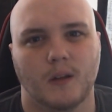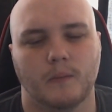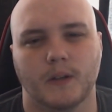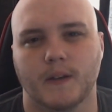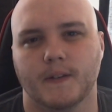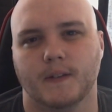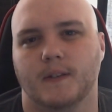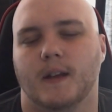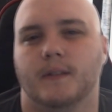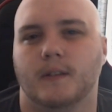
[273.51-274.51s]
Because at
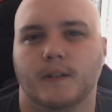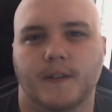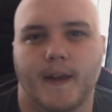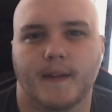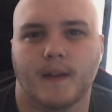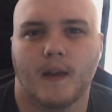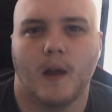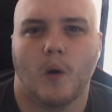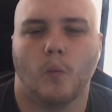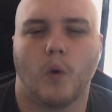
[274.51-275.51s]
the end of the day,
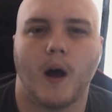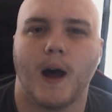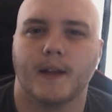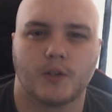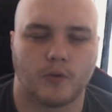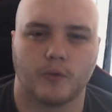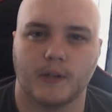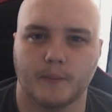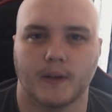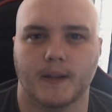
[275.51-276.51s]
what I
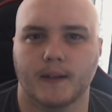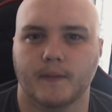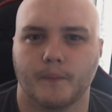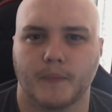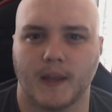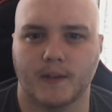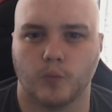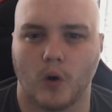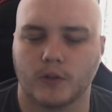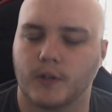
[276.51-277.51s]
truly believe is
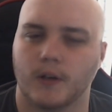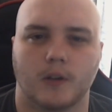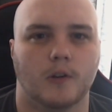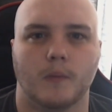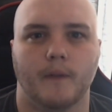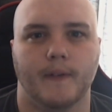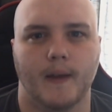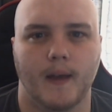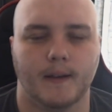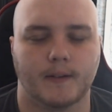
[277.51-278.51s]
what's going to come of it,
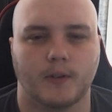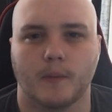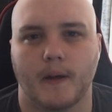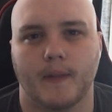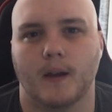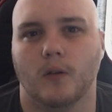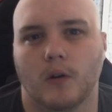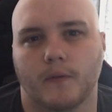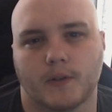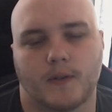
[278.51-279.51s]
and it's all about that
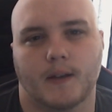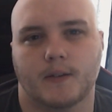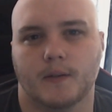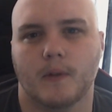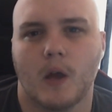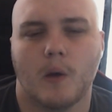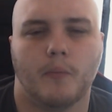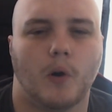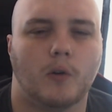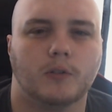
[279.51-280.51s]
law of attraction.
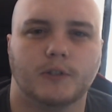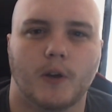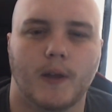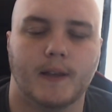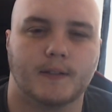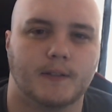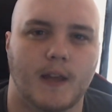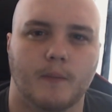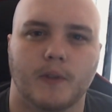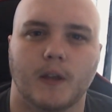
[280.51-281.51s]
But also, it's the
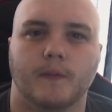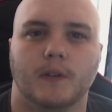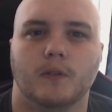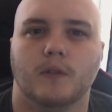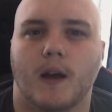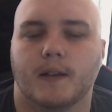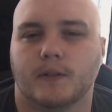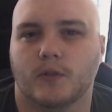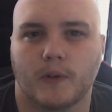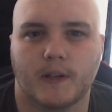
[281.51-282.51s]
same thing for you guys.
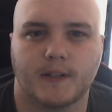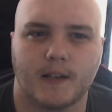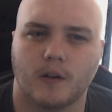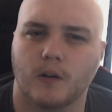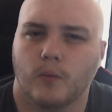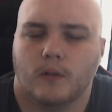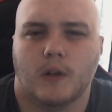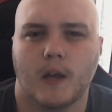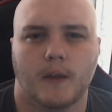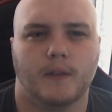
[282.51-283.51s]
If somebody says, oh,
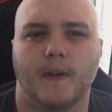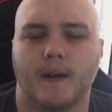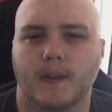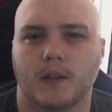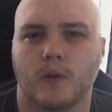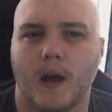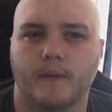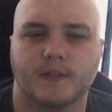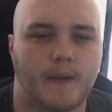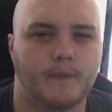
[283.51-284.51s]
well, the fact that you
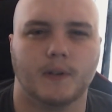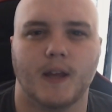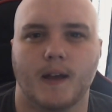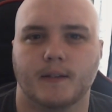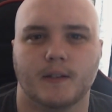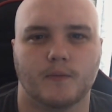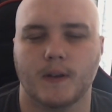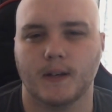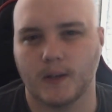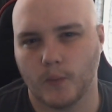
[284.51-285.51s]
have 7 cats is
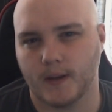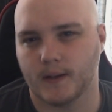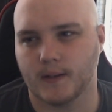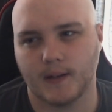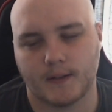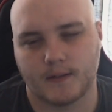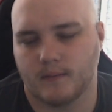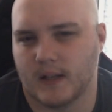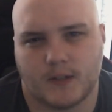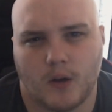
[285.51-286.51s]
really weird,
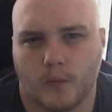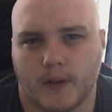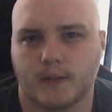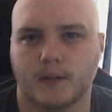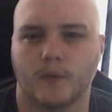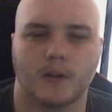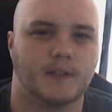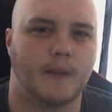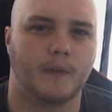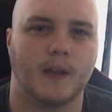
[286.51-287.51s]
it's not weird. You've got
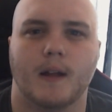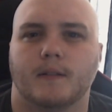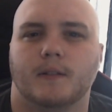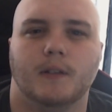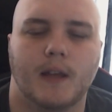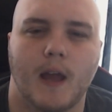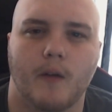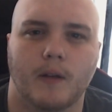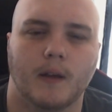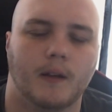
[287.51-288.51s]
7 cats that you're
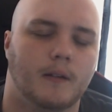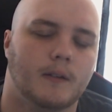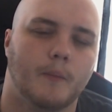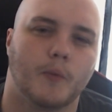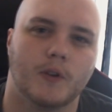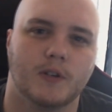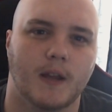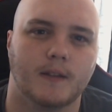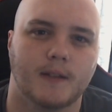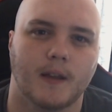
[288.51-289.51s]
caring and
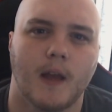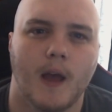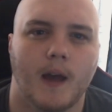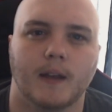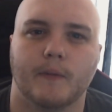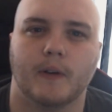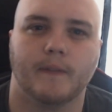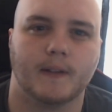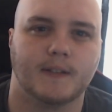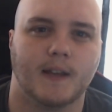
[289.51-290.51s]
appreciating and giving a
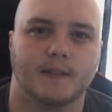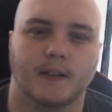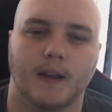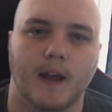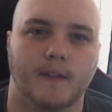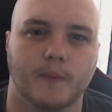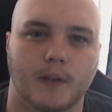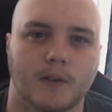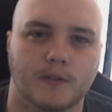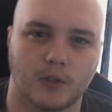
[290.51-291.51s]
fantastic life
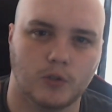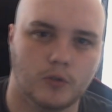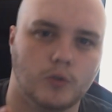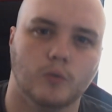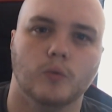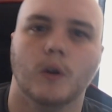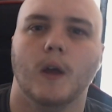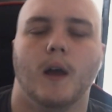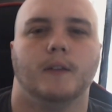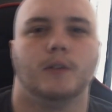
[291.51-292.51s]
because you
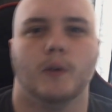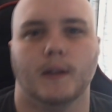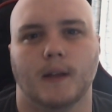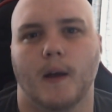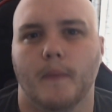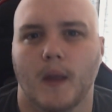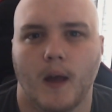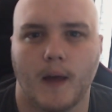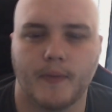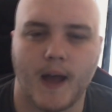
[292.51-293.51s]
are doing that,
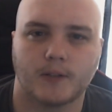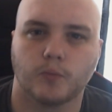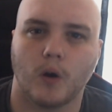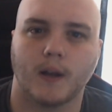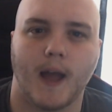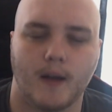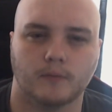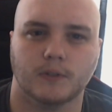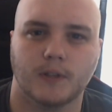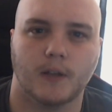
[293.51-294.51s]
and that's what
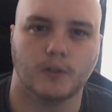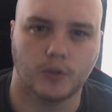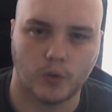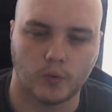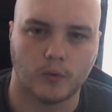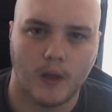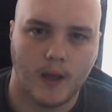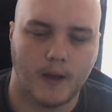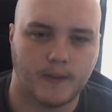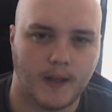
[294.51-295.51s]
counts. You
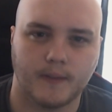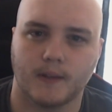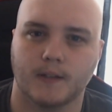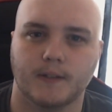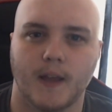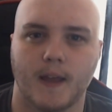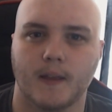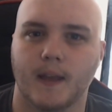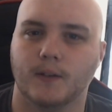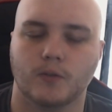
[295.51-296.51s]
At the end of the
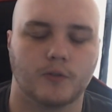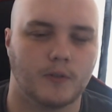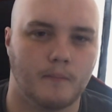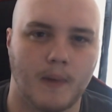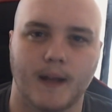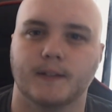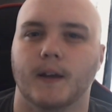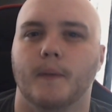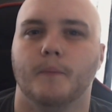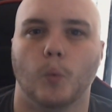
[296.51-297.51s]
day, it doesn't
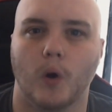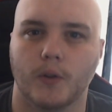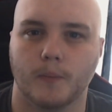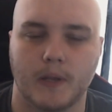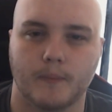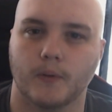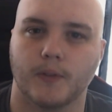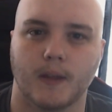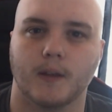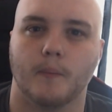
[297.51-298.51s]
matter what other people
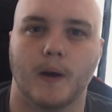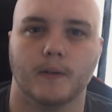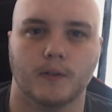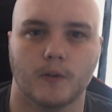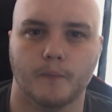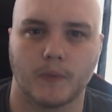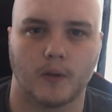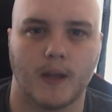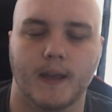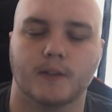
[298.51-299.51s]
think about you,
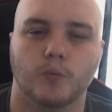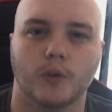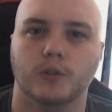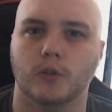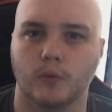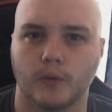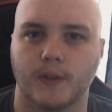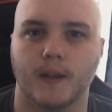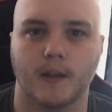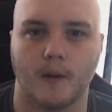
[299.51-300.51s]
okay? It's what you
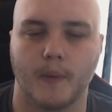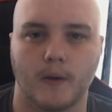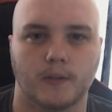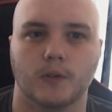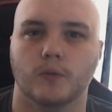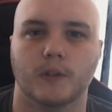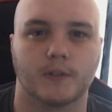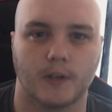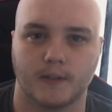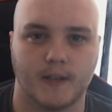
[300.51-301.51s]
think about you that's
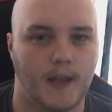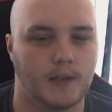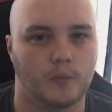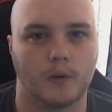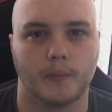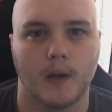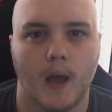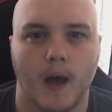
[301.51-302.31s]
going to tear you up.